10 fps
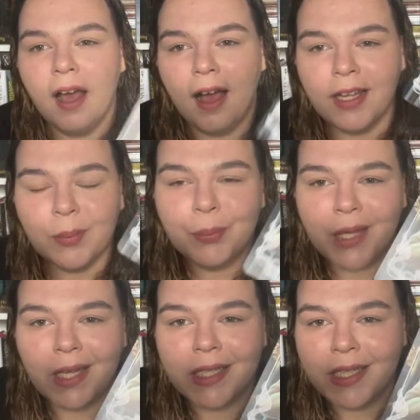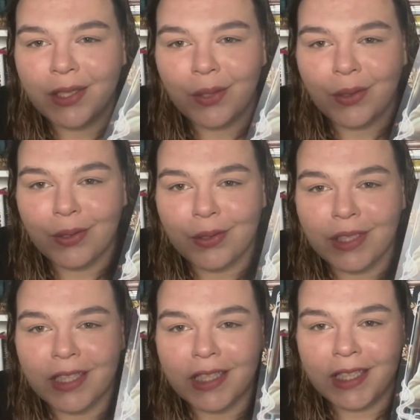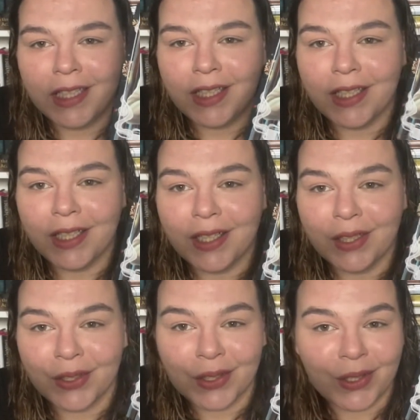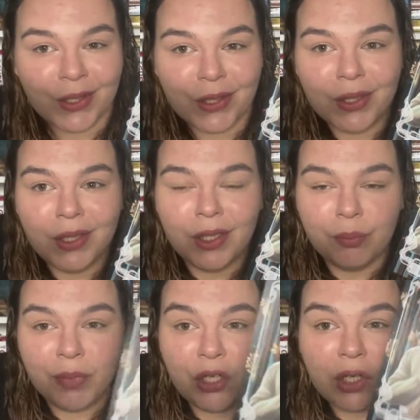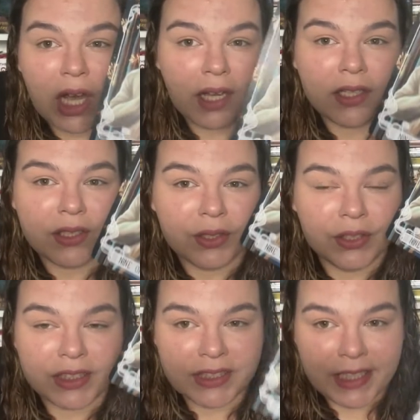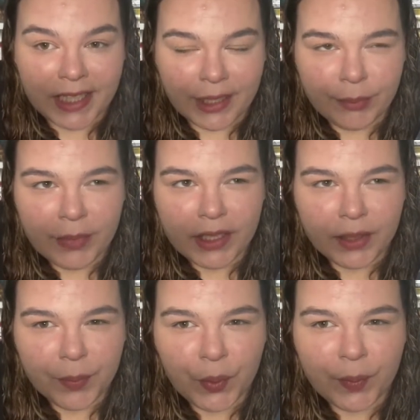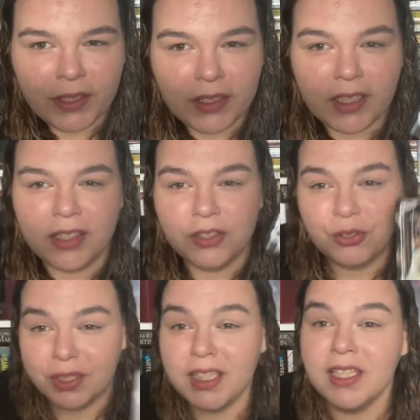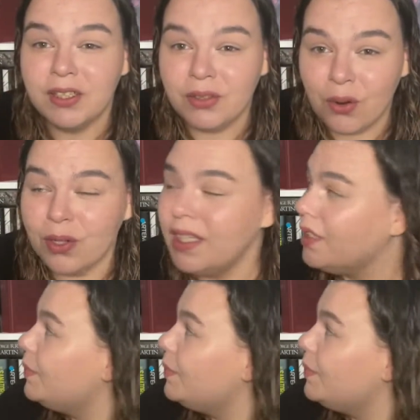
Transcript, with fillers: I am blanking on the other male character's name at the moment and it's really annoying